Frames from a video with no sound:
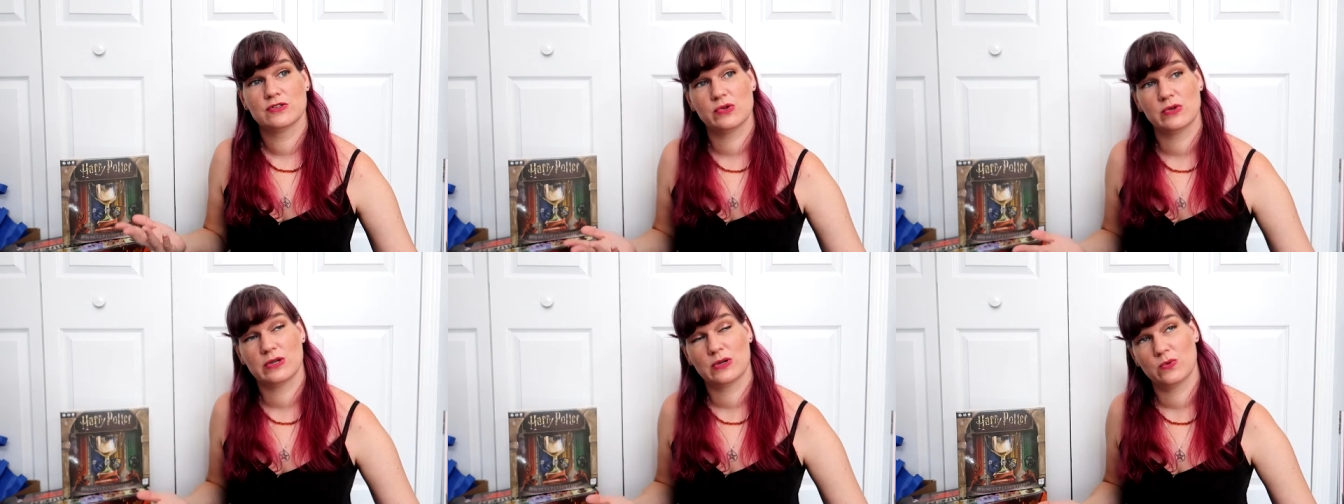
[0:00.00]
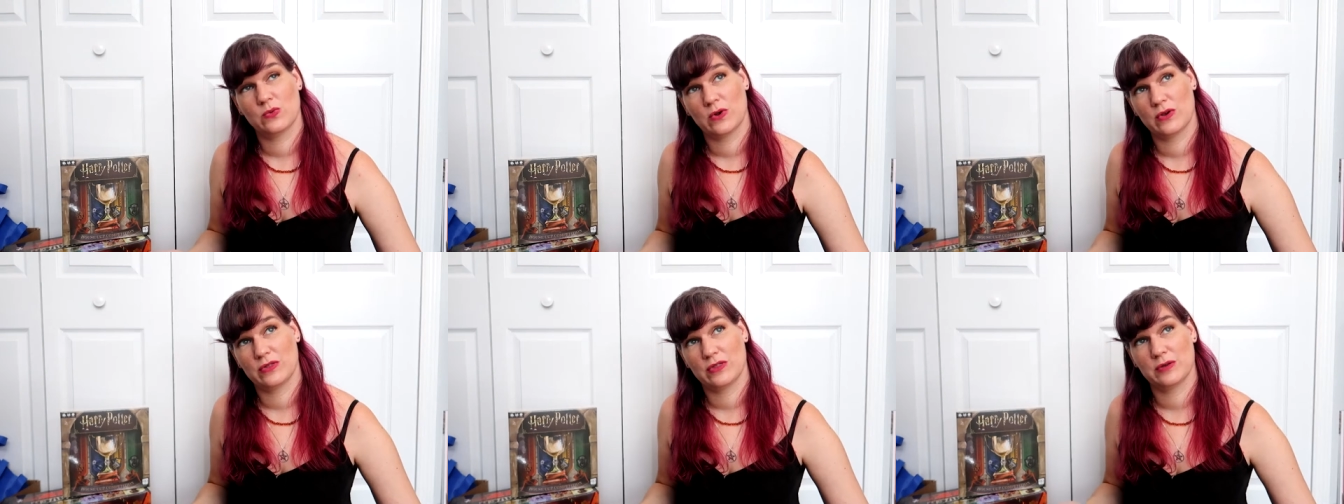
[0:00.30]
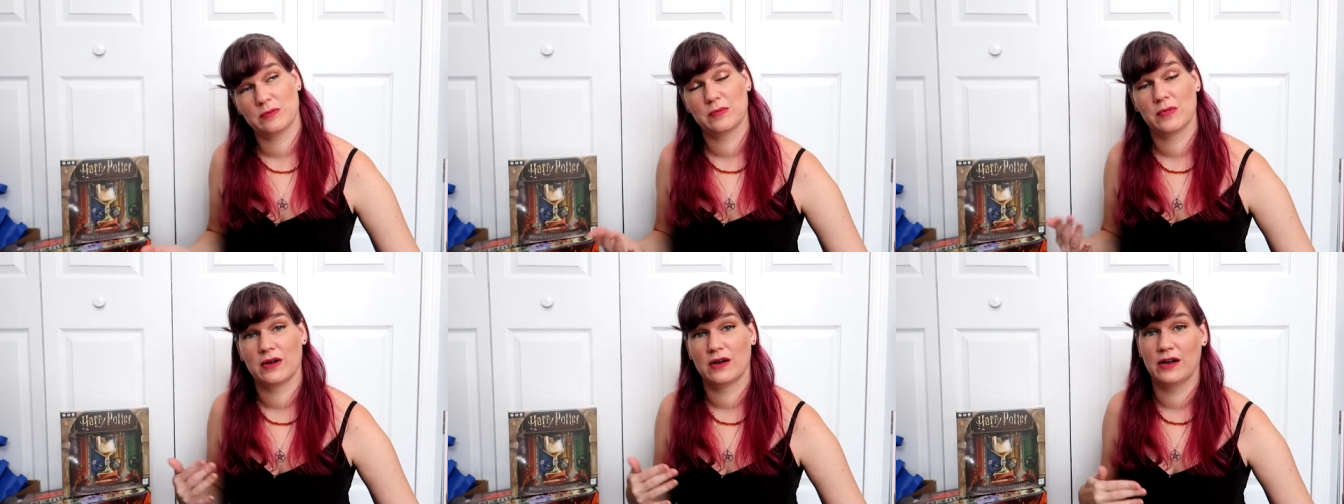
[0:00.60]
so you can wear
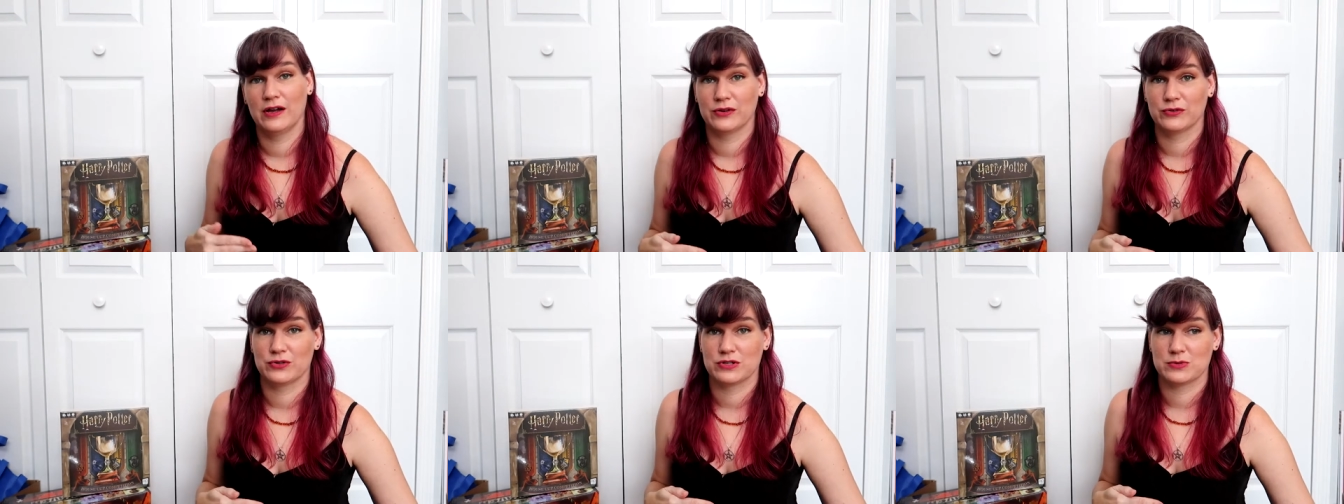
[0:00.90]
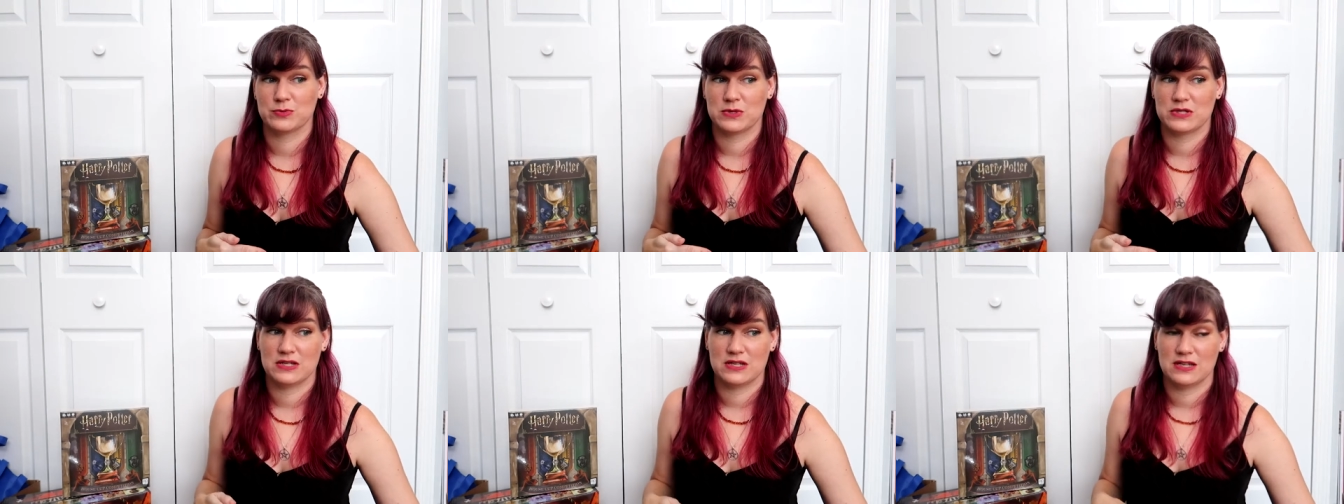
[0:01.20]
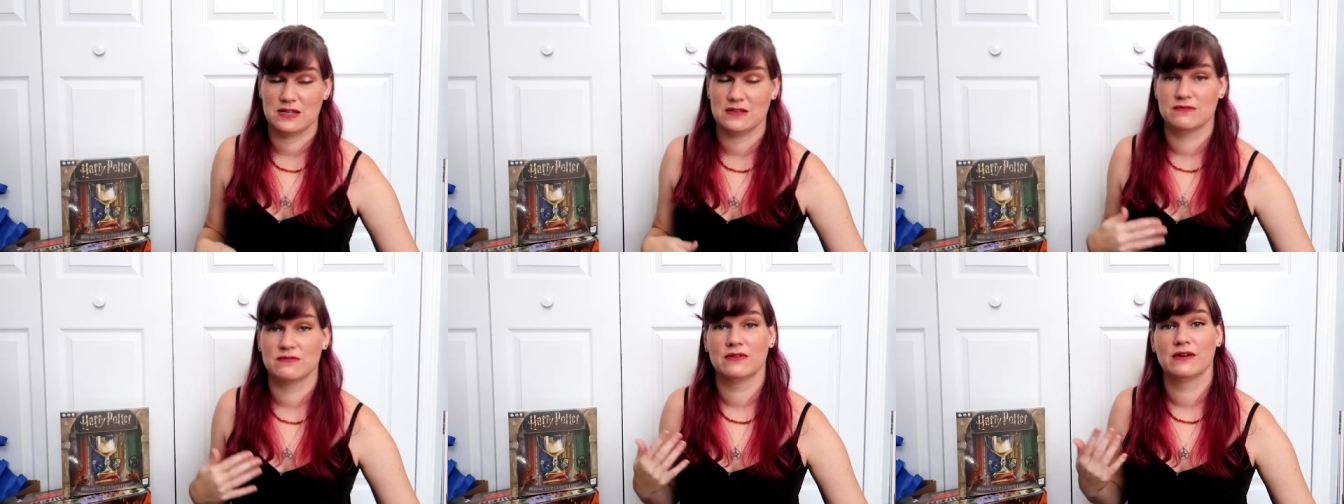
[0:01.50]
them on Christmas
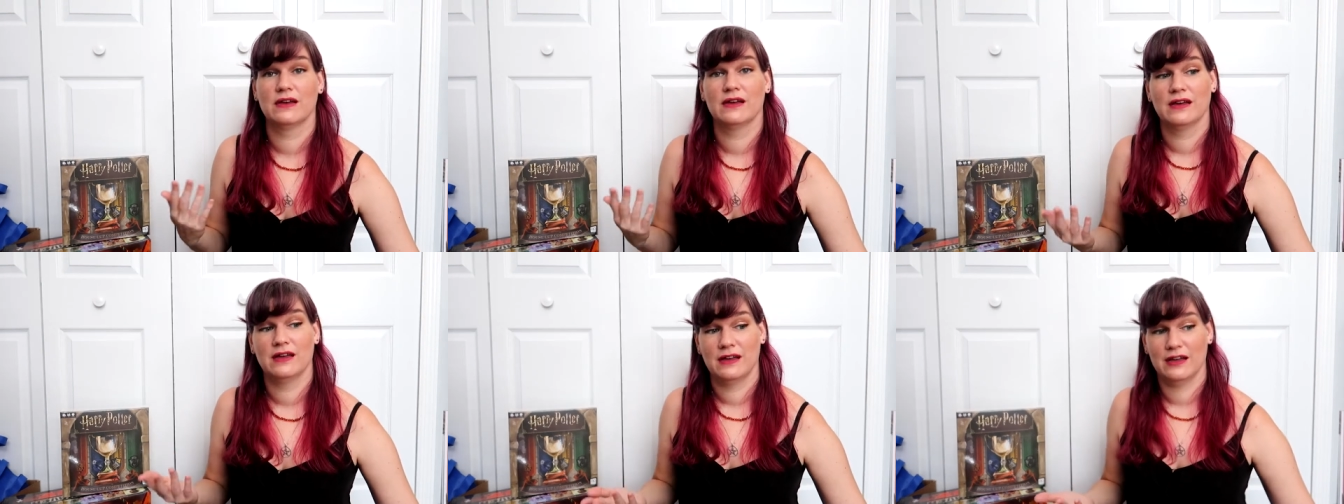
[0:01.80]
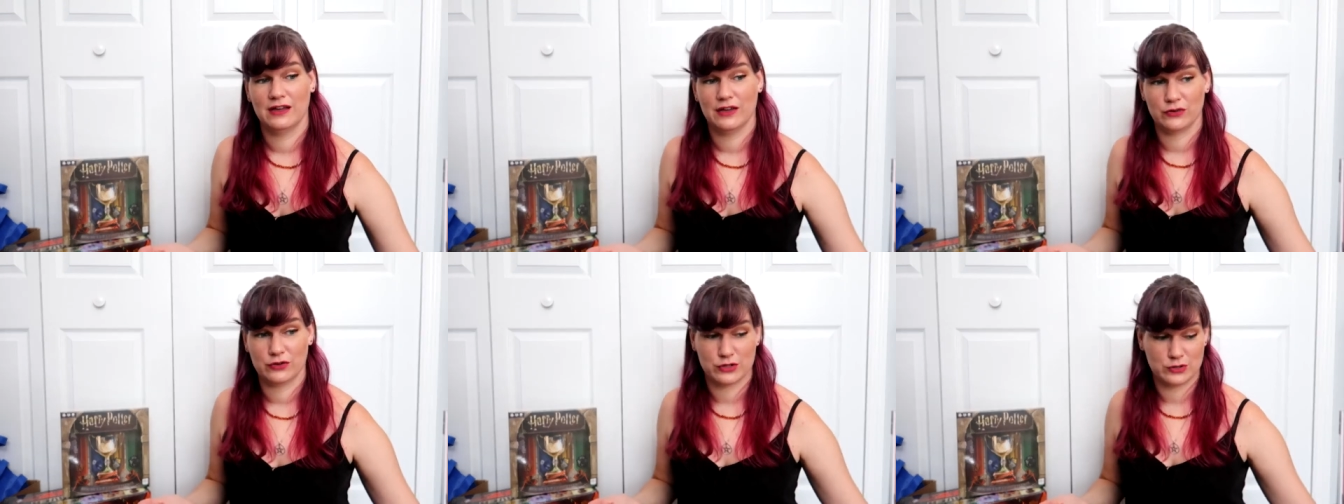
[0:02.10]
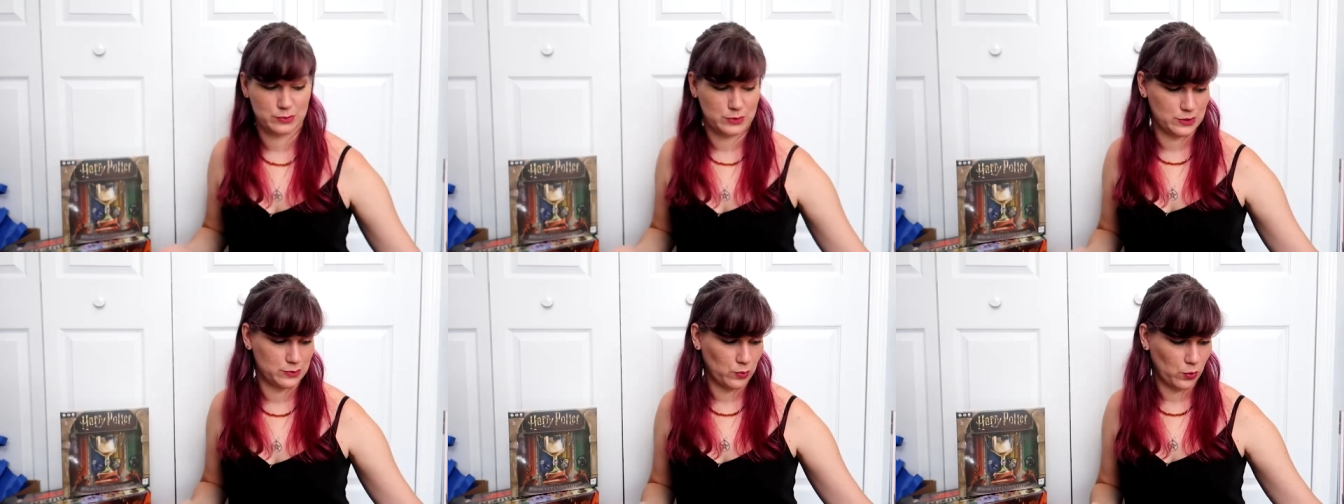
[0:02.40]
Eve and
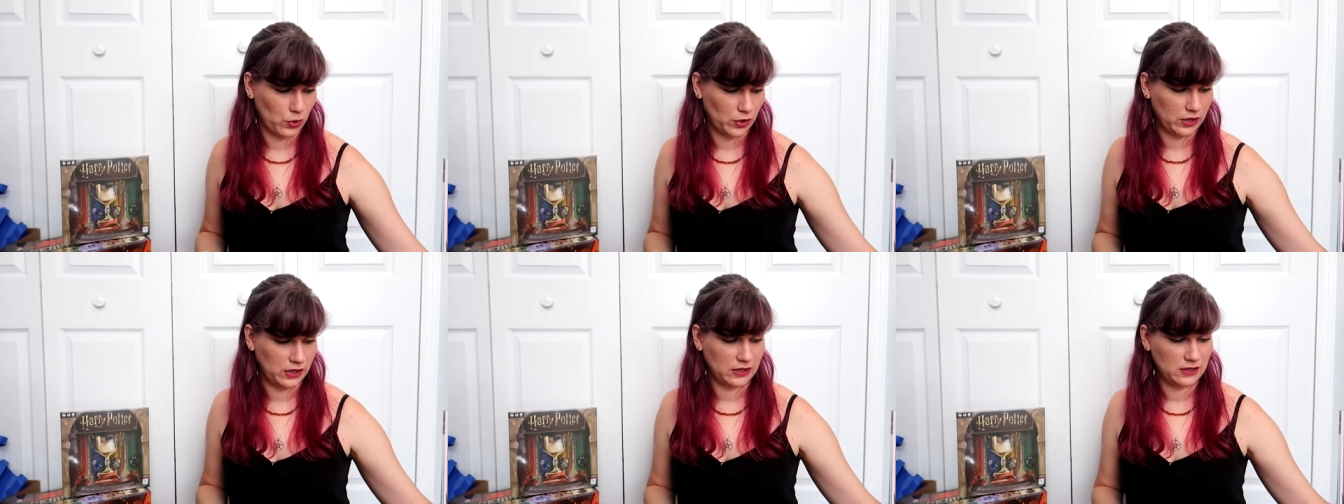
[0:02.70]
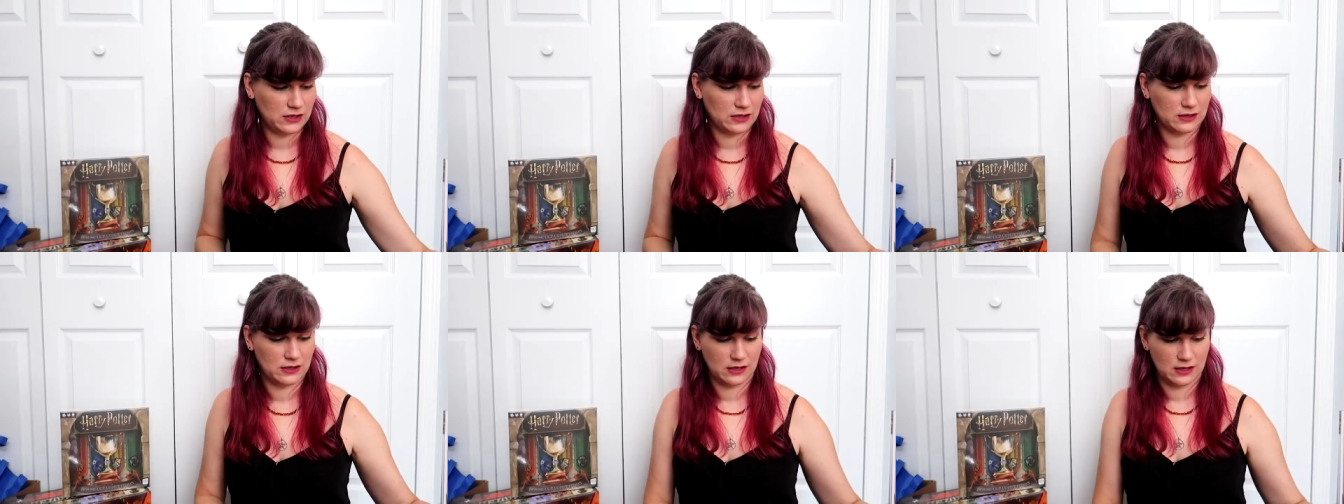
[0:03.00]
Christmas morning.